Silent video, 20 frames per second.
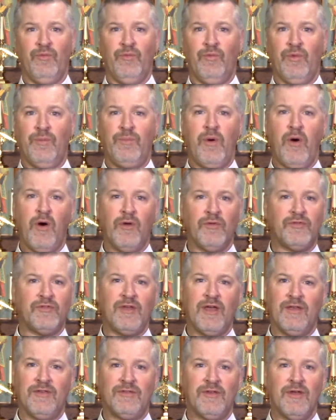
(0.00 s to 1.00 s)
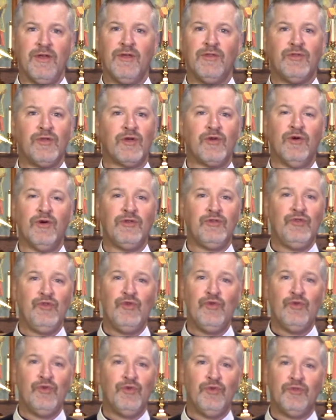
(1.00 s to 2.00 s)
well, Paul says the good
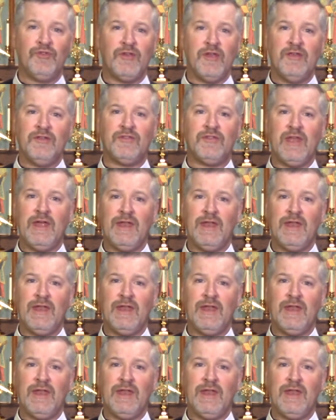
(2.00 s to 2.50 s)
news is